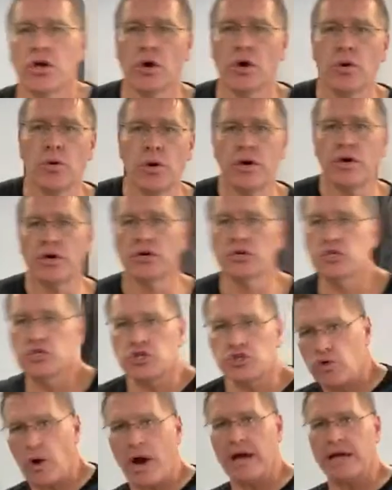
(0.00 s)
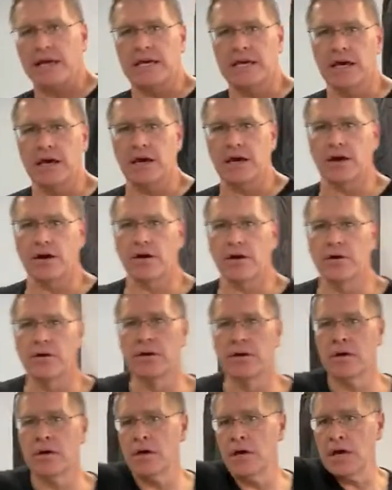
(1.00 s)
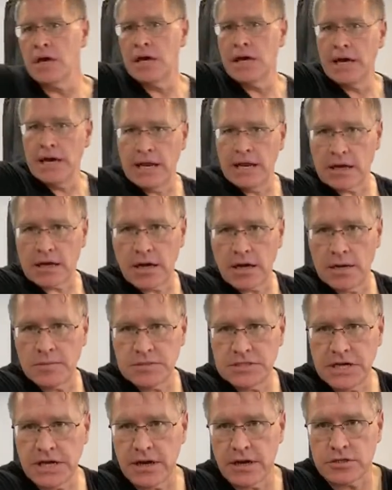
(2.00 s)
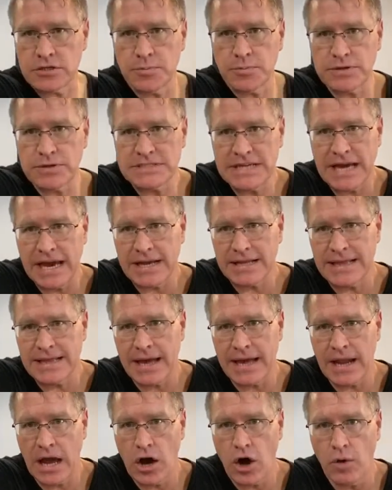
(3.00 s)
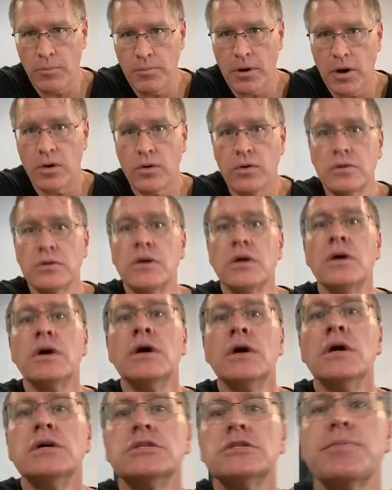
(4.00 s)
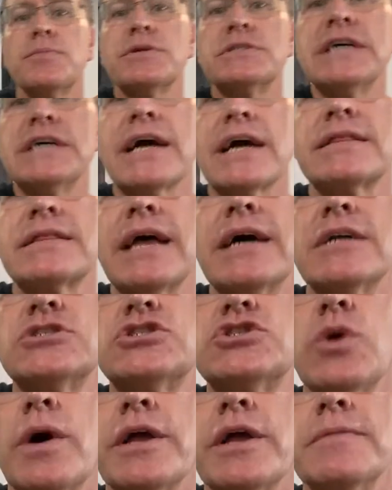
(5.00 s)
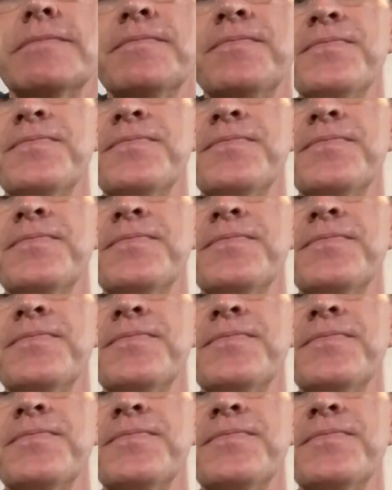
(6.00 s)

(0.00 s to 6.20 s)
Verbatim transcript: You strike here and it comes here to protect that elbow, to protect that joint.